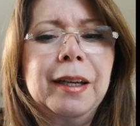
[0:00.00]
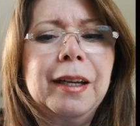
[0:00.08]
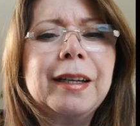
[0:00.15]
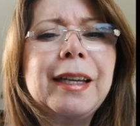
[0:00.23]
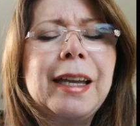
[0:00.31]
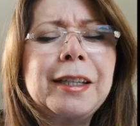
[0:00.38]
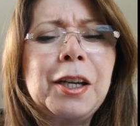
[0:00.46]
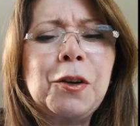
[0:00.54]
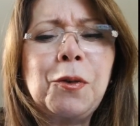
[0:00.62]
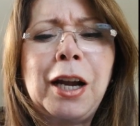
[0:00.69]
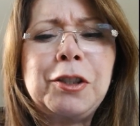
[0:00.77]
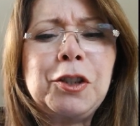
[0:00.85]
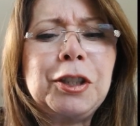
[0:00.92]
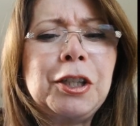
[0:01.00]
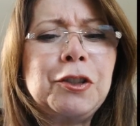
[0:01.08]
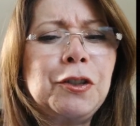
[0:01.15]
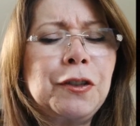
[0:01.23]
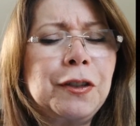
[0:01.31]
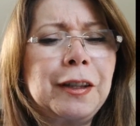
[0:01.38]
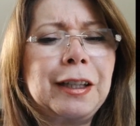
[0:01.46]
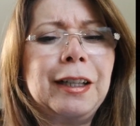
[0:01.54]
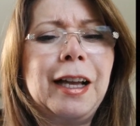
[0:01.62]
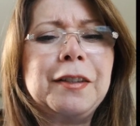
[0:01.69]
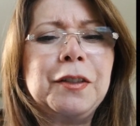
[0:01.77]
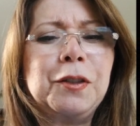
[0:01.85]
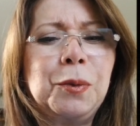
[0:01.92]
Again, congratulations to the
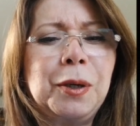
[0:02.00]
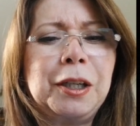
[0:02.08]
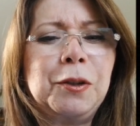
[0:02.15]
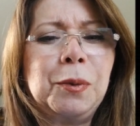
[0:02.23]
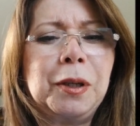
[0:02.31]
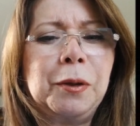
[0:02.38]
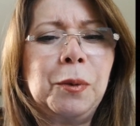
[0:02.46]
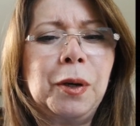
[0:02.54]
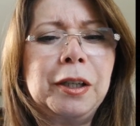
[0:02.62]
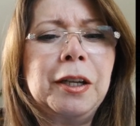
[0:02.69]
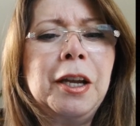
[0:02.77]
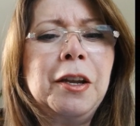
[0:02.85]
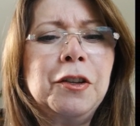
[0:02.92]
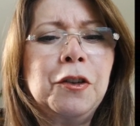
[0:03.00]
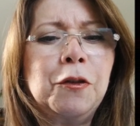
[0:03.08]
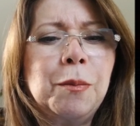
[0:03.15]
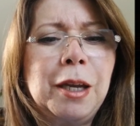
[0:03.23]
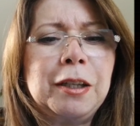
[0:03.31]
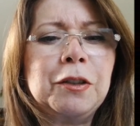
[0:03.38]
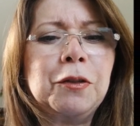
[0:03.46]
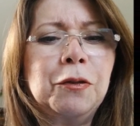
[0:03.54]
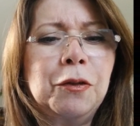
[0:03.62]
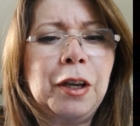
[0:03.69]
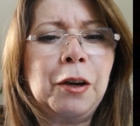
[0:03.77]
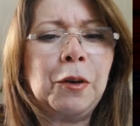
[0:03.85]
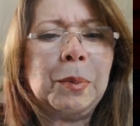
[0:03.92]
class of 2021. You've made us
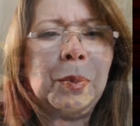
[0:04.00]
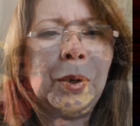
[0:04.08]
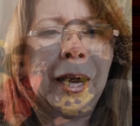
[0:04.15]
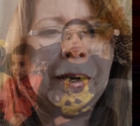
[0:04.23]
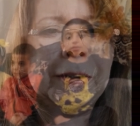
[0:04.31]
very proud.